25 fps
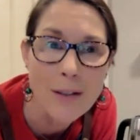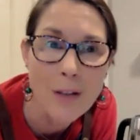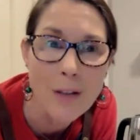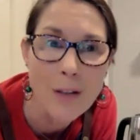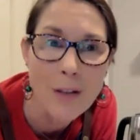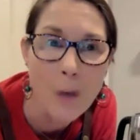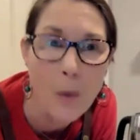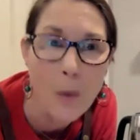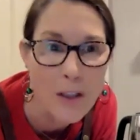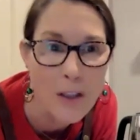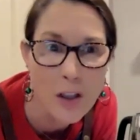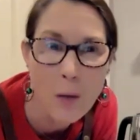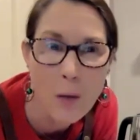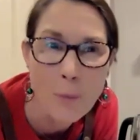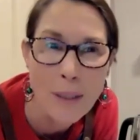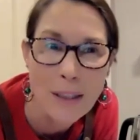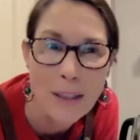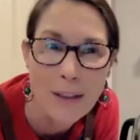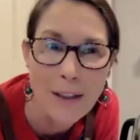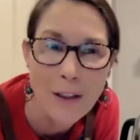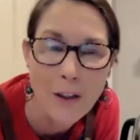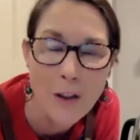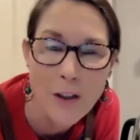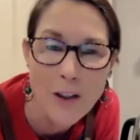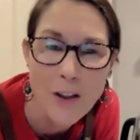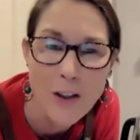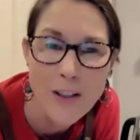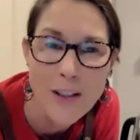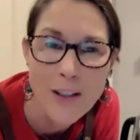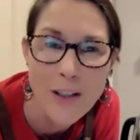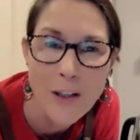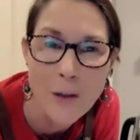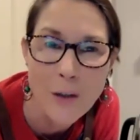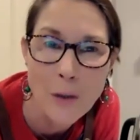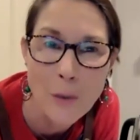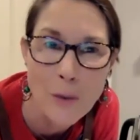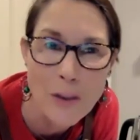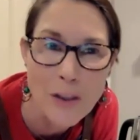actually I'm going to let her
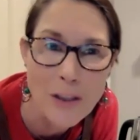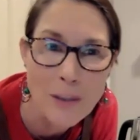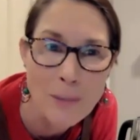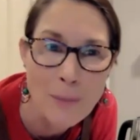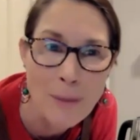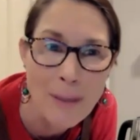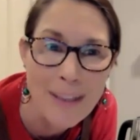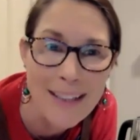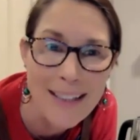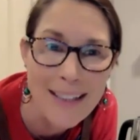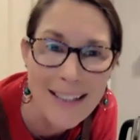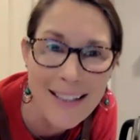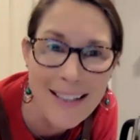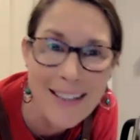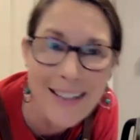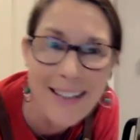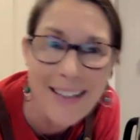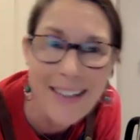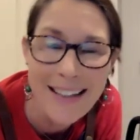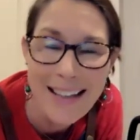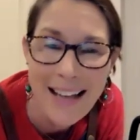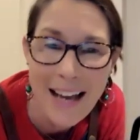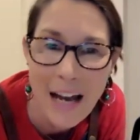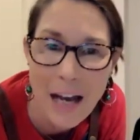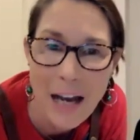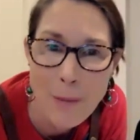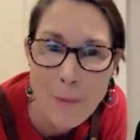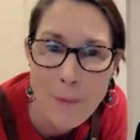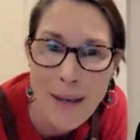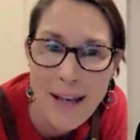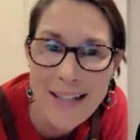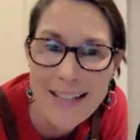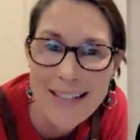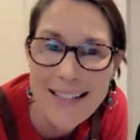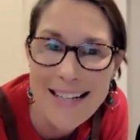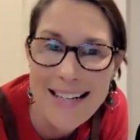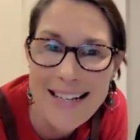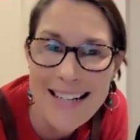tell you what she's making. Hi
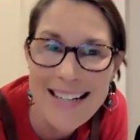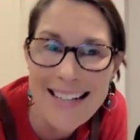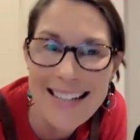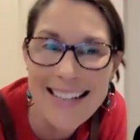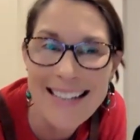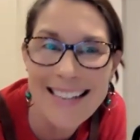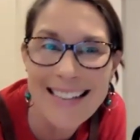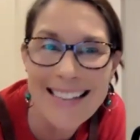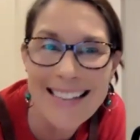Mandy.